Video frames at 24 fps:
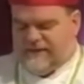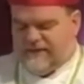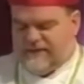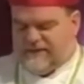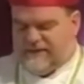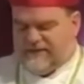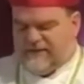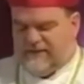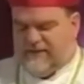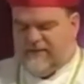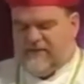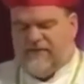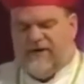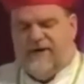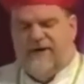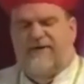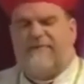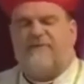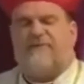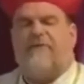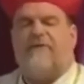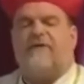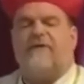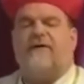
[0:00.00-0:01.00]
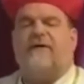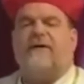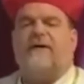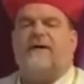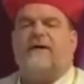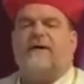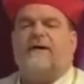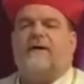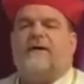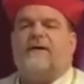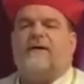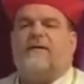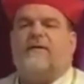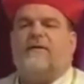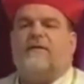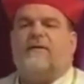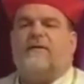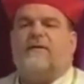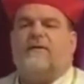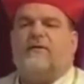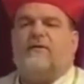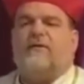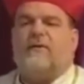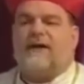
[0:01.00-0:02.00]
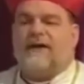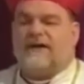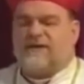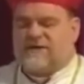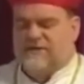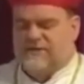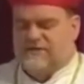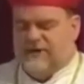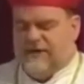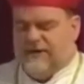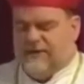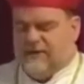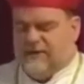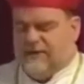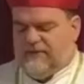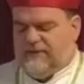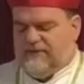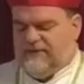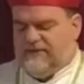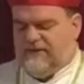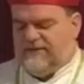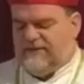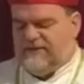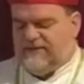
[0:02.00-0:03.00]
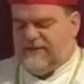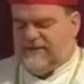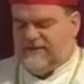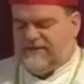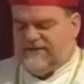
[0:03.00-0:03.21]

so we pray for the grace to be able to imitate St.